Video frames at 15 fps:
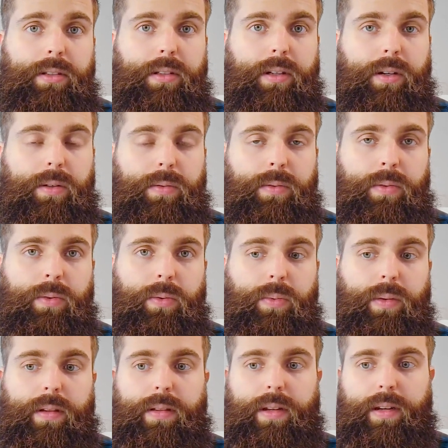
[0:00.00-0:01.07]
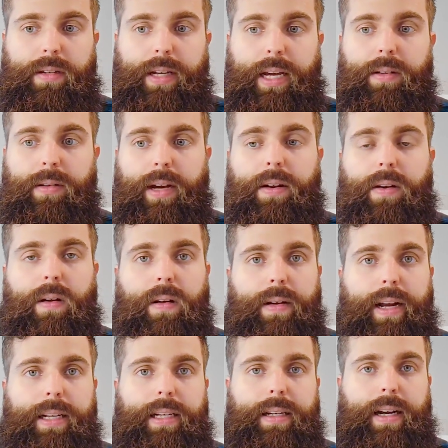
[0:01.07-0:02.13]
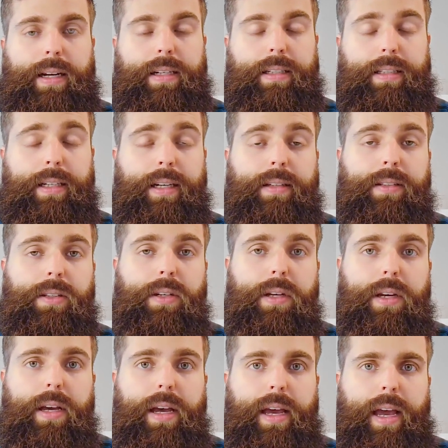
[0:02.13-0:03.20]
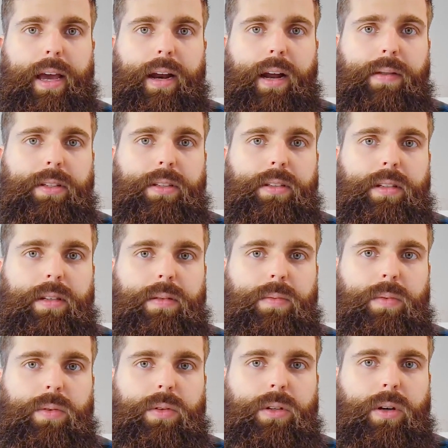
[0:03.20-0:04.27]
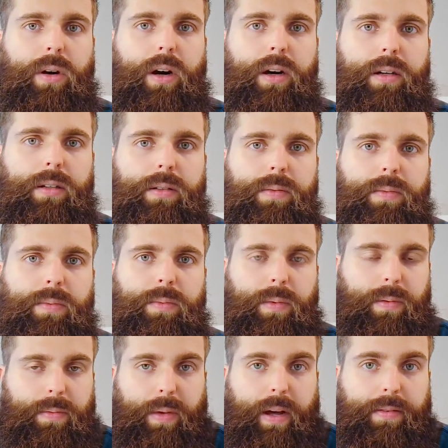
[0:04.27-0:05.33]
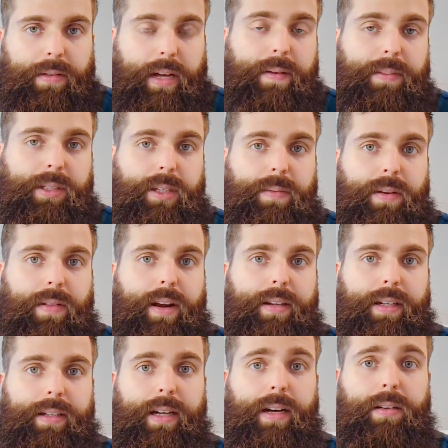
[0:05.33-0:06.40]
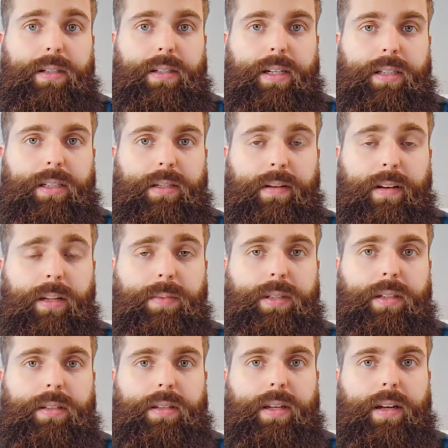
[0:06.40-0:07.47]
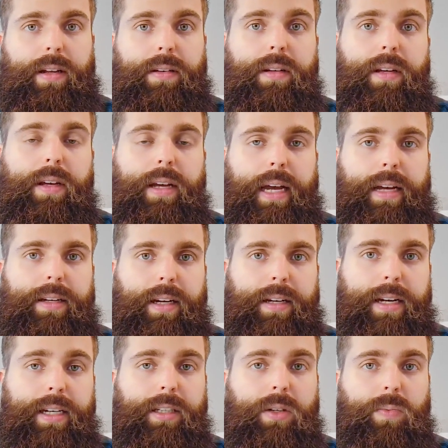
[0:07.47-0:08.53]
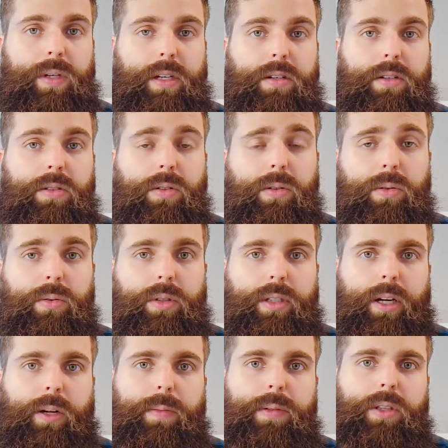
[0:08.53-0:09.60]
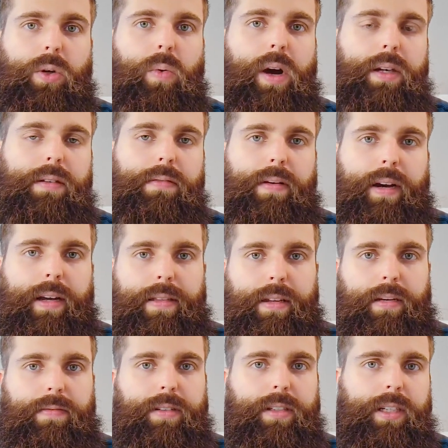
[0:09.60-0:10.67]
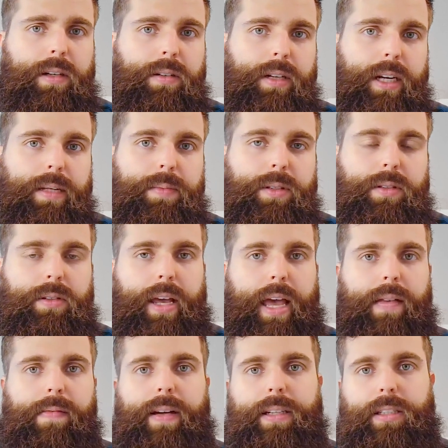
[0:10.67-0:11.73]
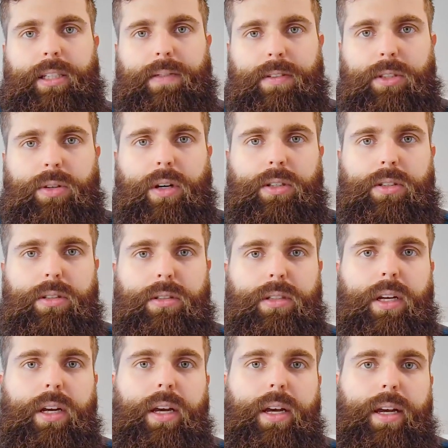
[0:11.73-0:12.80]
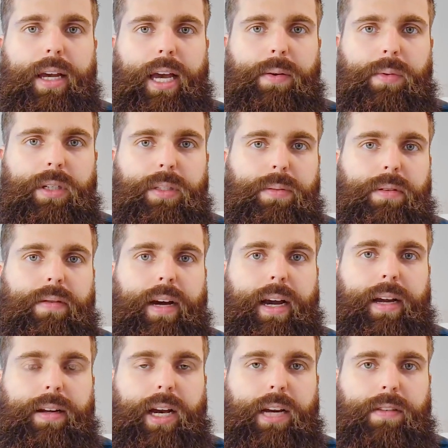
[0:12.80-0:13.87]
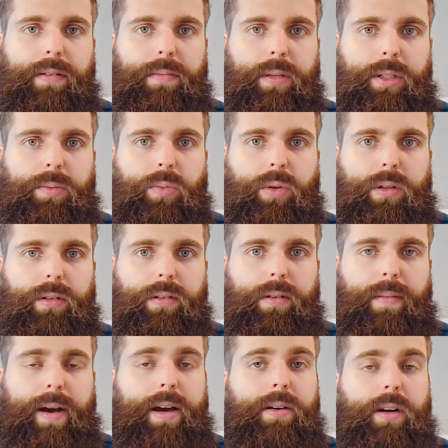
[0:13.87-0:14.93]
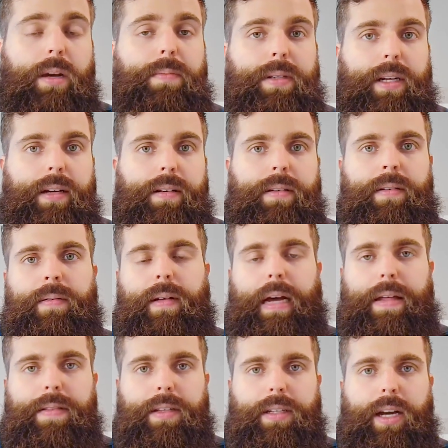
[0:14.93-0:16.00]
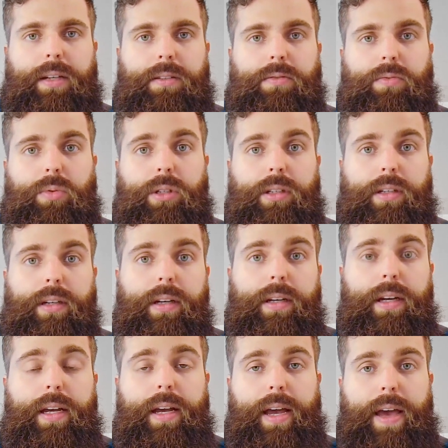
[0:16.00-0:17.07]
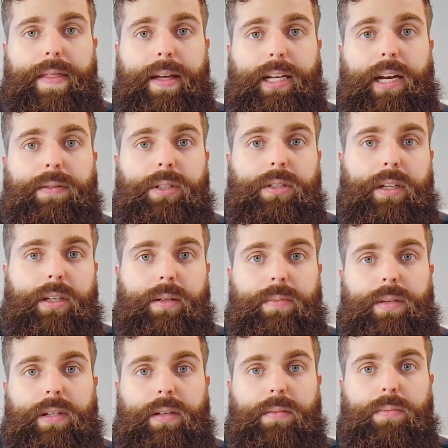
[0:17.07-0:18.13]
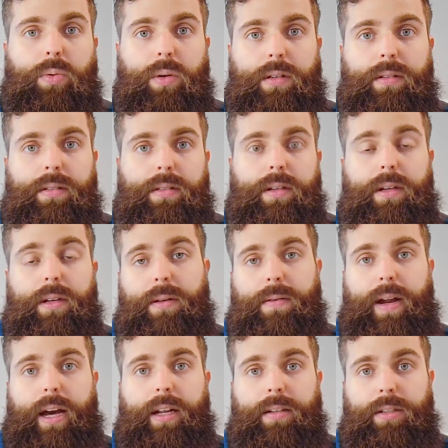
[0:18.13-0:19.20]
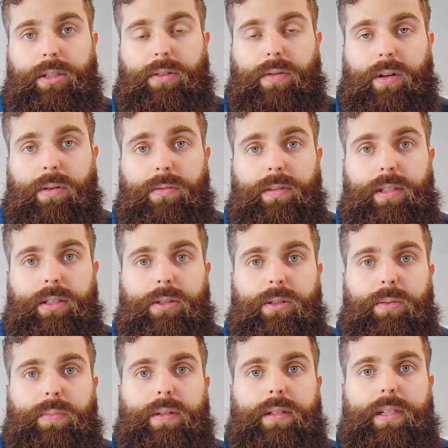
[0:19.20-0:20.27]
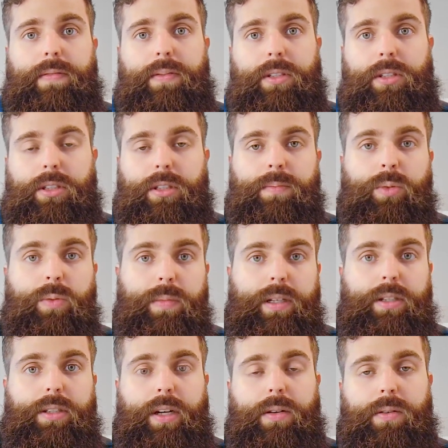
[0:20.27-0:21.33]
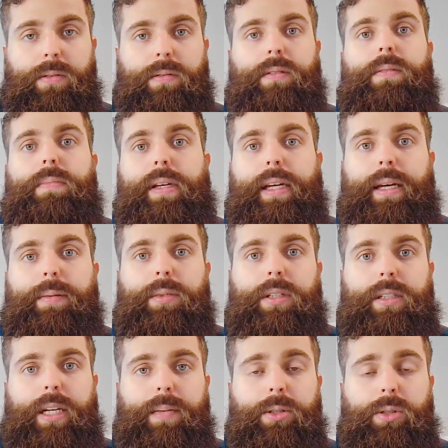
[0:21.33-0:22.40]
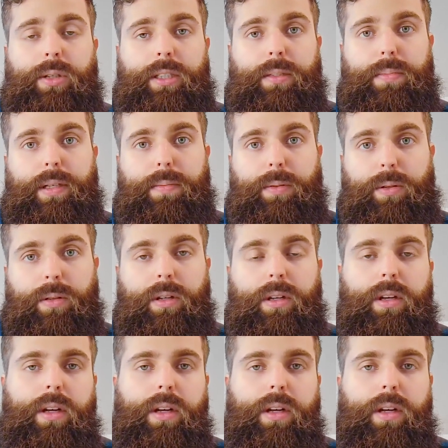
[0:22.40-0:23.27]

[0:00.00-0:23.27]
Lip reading: ago with Taylor et al. In 1996. And obviously, you know, there's obviously been a lot of technology that's developed since then and techniques that we can use to help us quantify the different cell types, analyze the different structures, and really provide kind of a modern update on this kind of work. And that's obviously going to be important, not only just for our own research, but even just the movement in general and being able to demonstrate to people,